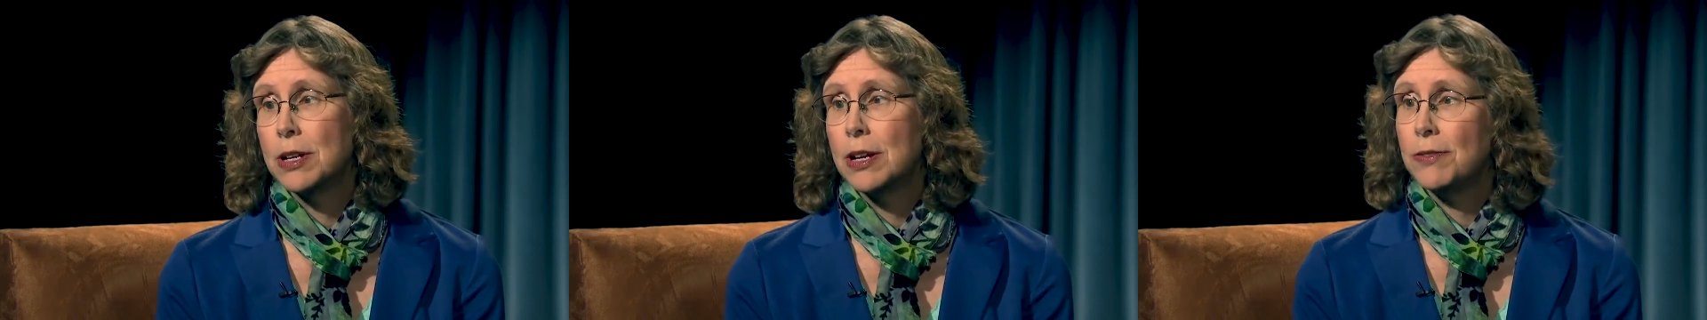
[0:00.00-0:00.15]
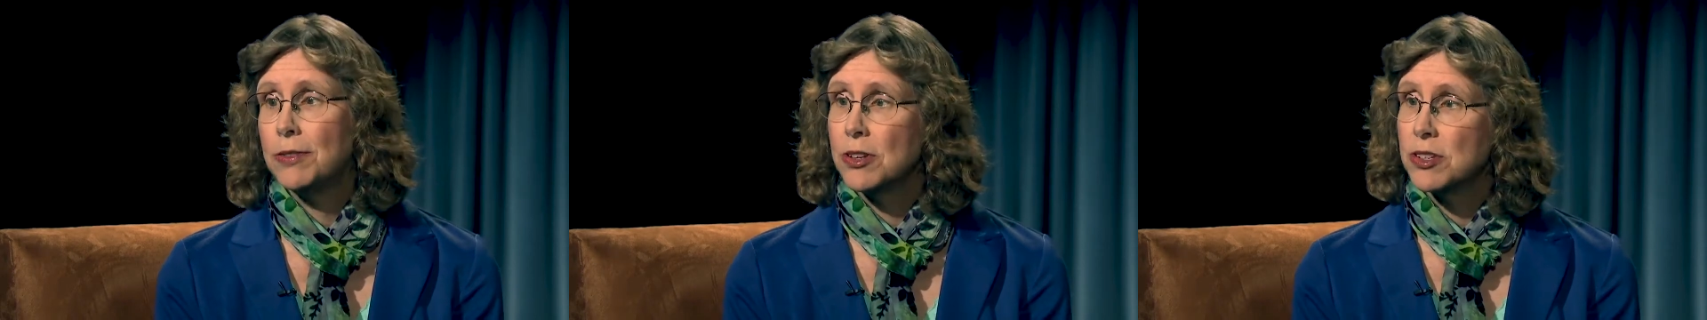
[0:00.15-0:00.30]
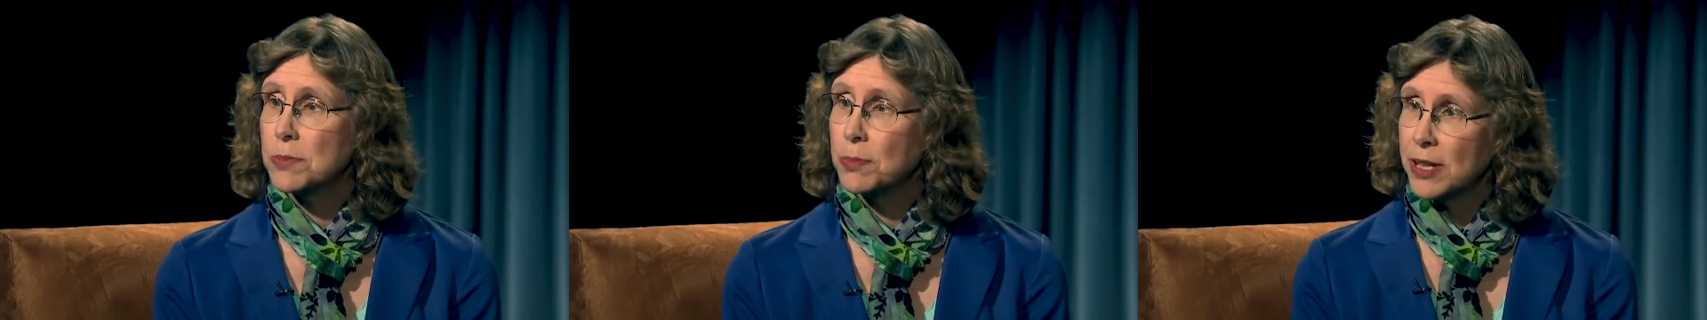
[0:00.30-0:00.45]
if
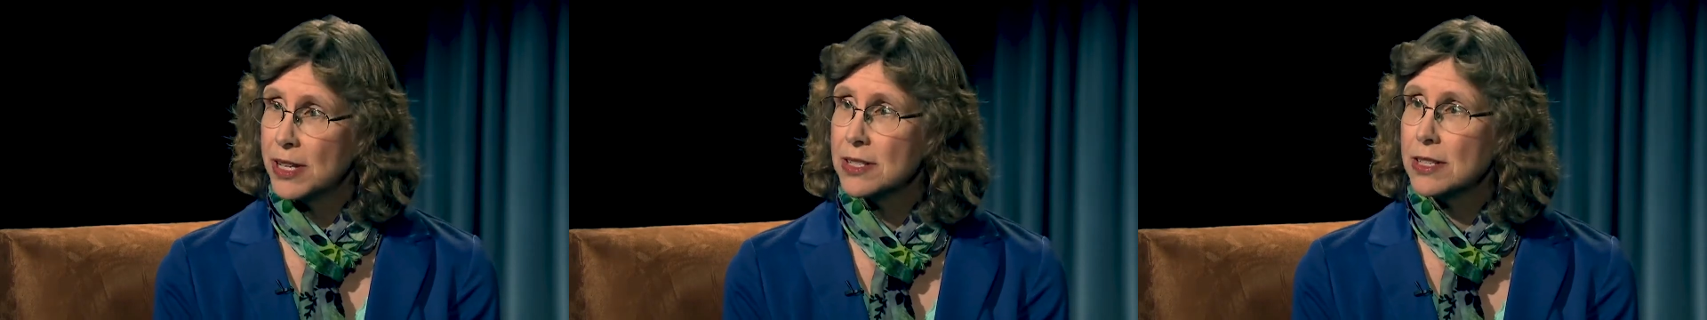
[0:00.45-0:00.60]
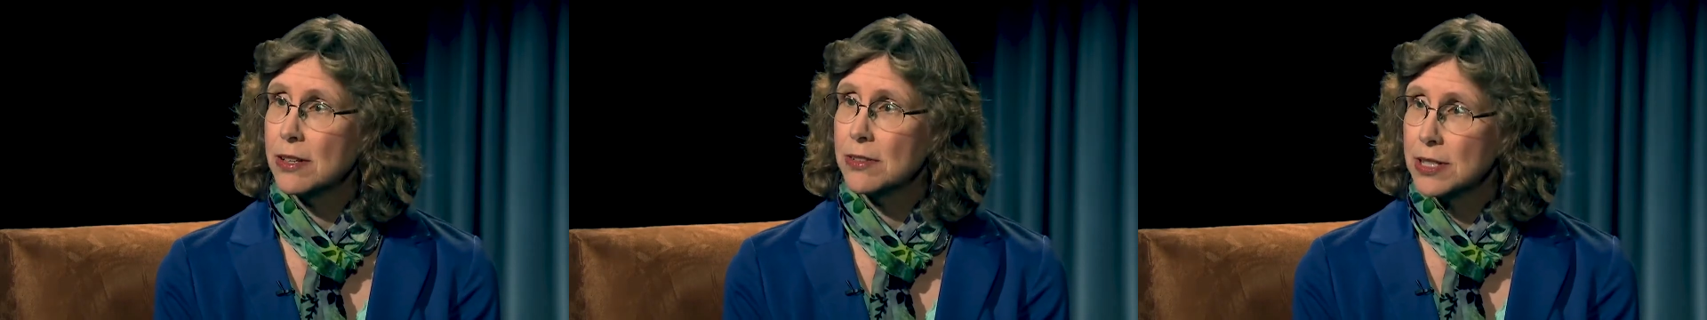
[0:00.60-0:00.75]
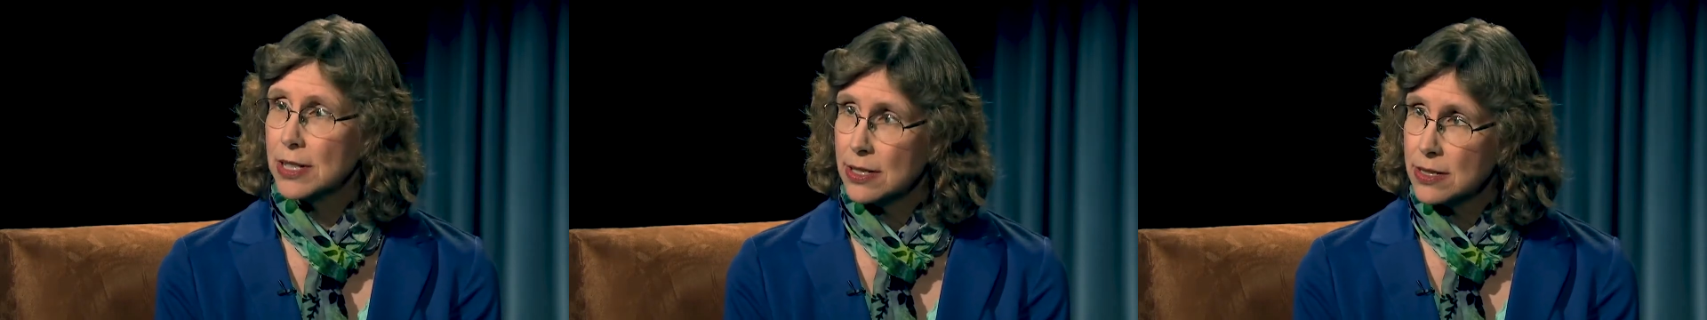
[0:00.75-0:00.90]
those blood
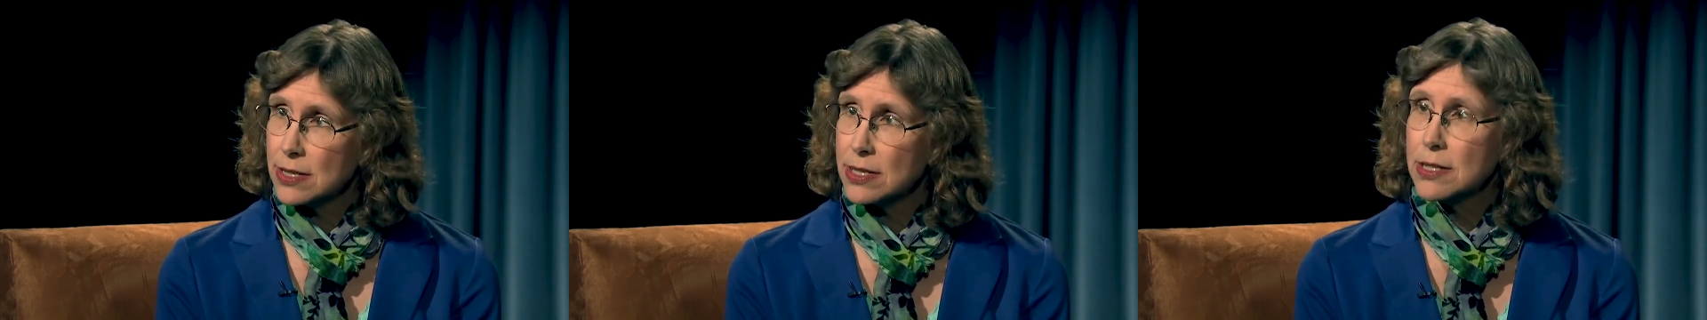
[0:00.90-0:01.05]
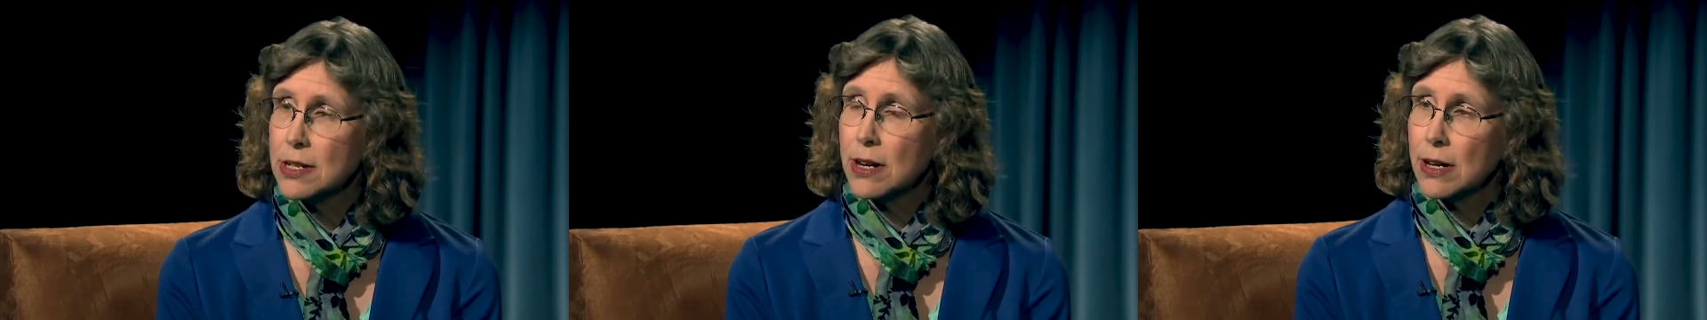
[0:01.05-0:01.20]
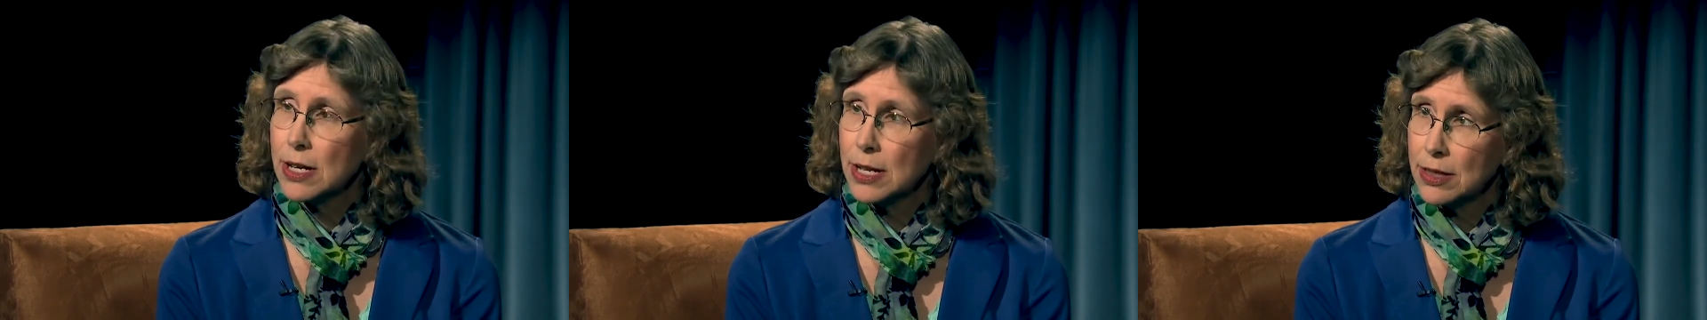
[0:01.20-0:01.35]
cells get
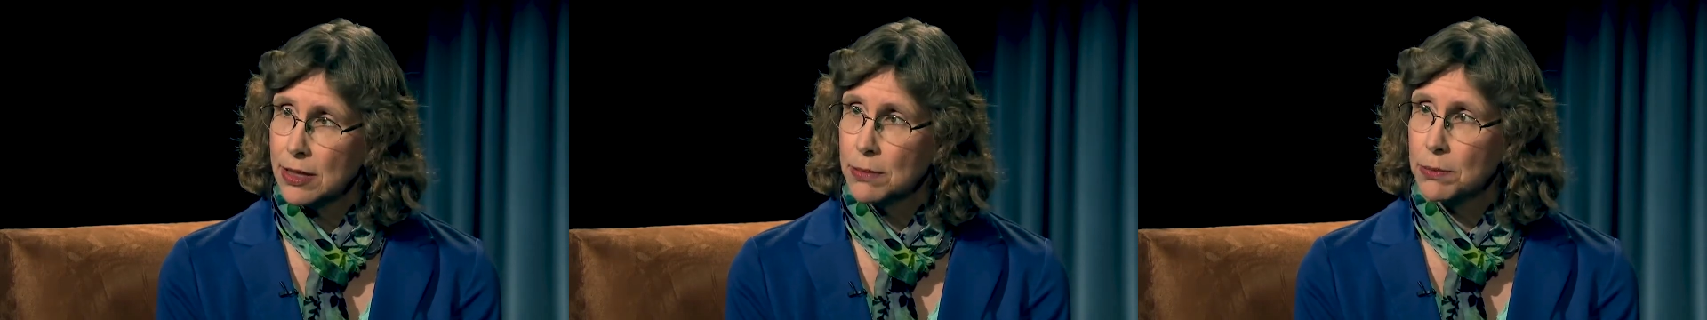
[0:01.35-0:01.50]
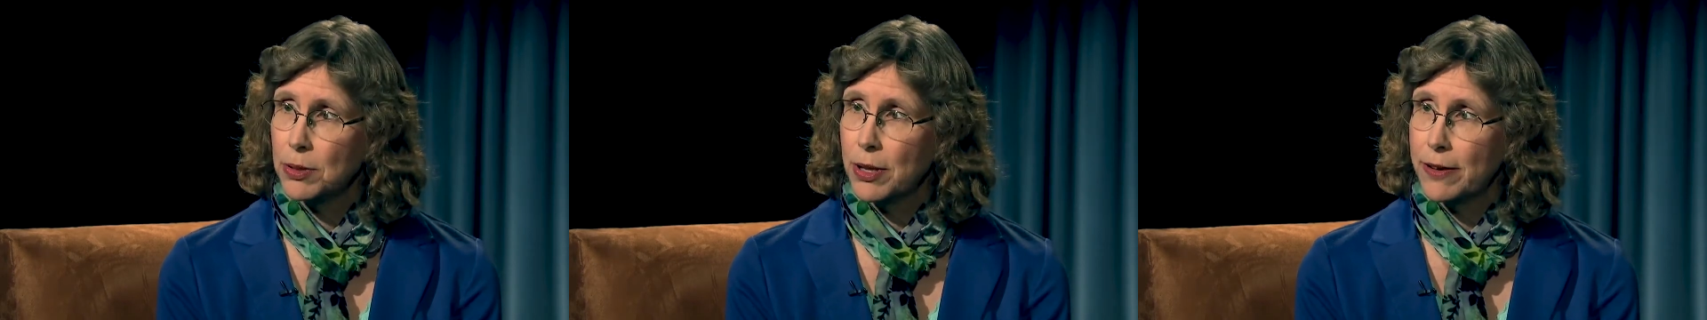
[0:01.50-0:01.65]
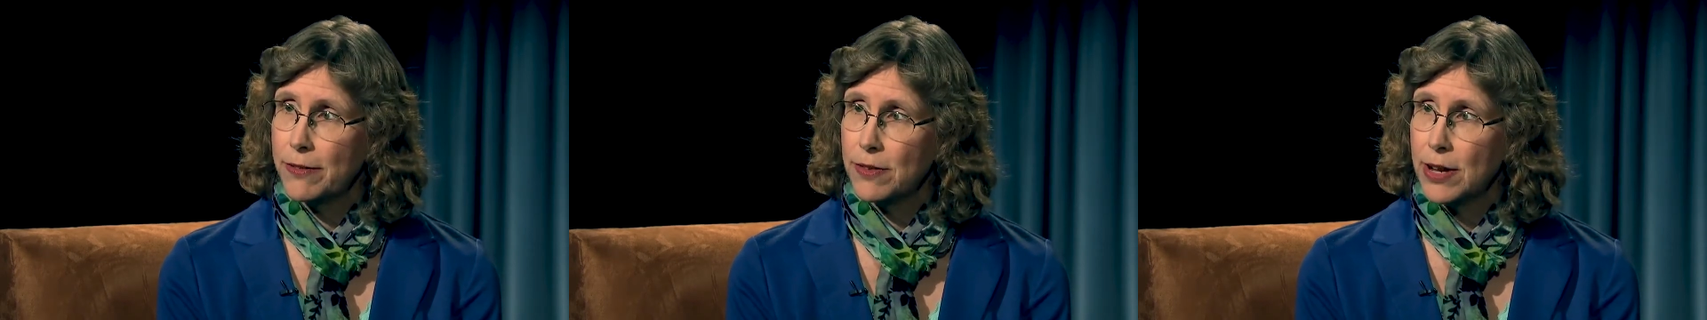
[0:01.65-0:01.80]
stuck in the
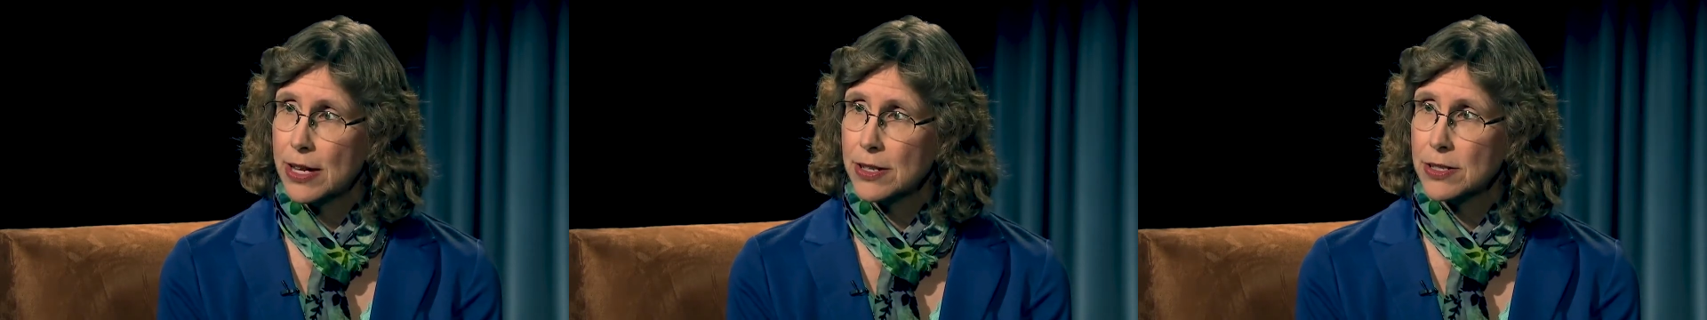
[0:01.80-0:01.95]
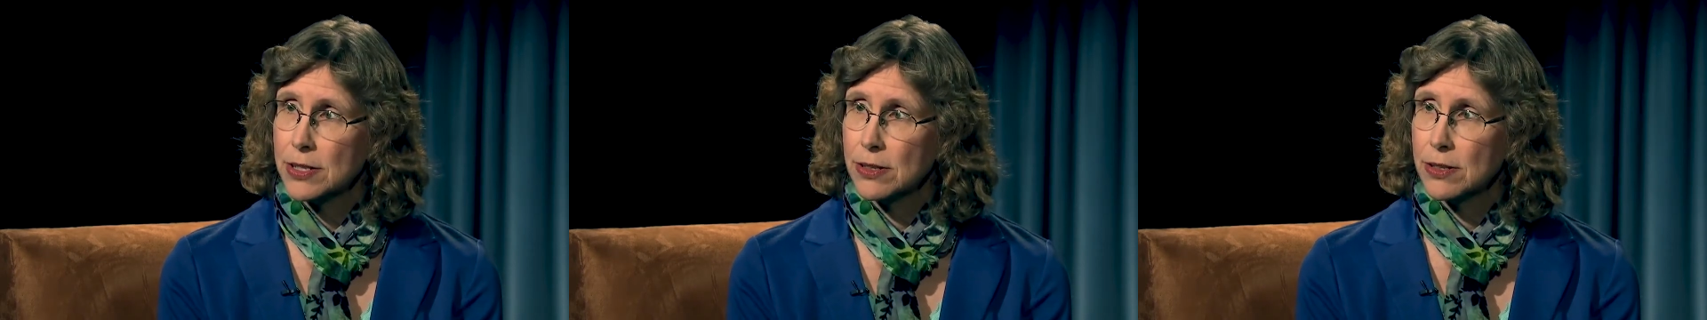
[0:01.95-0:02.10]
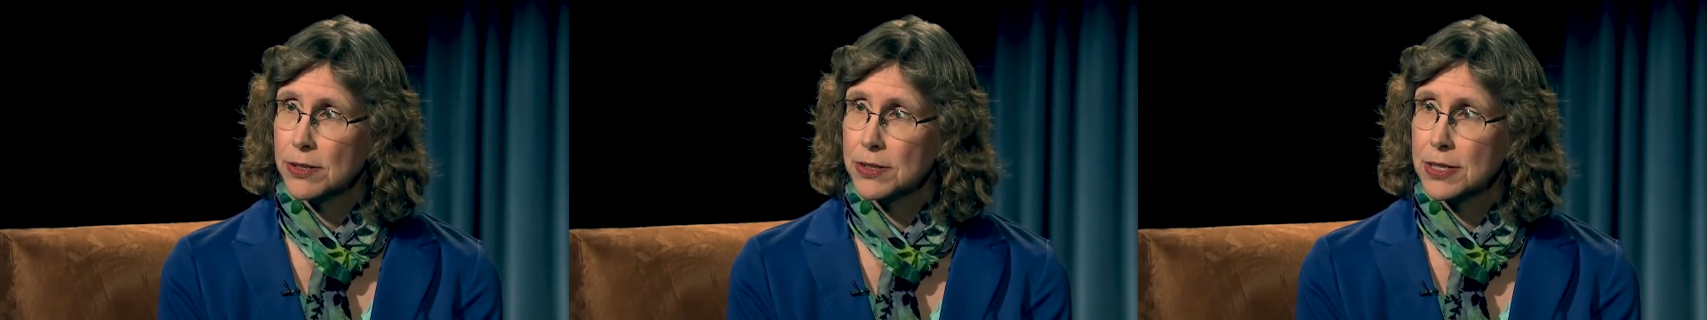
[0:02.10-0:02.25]
blood
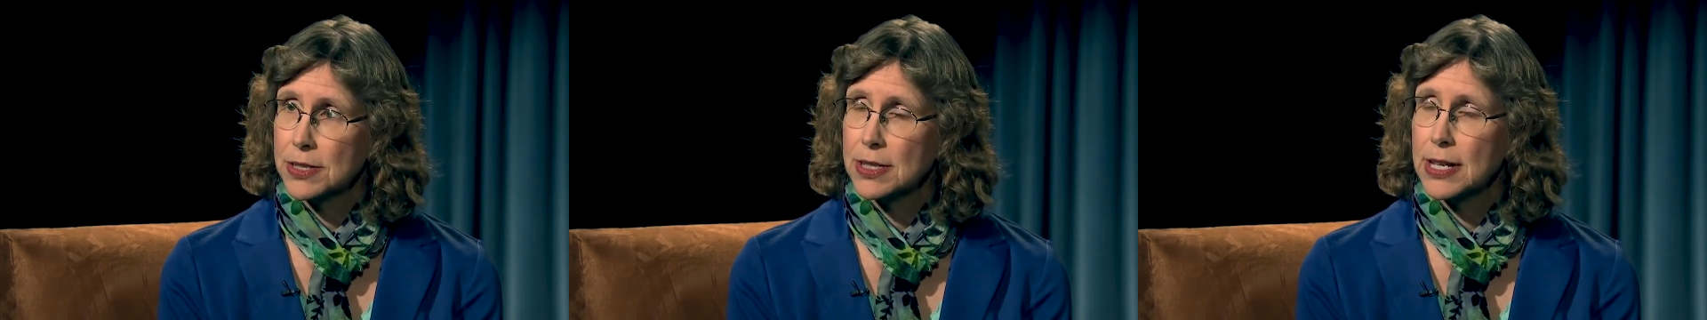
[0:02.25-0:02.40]
vessels,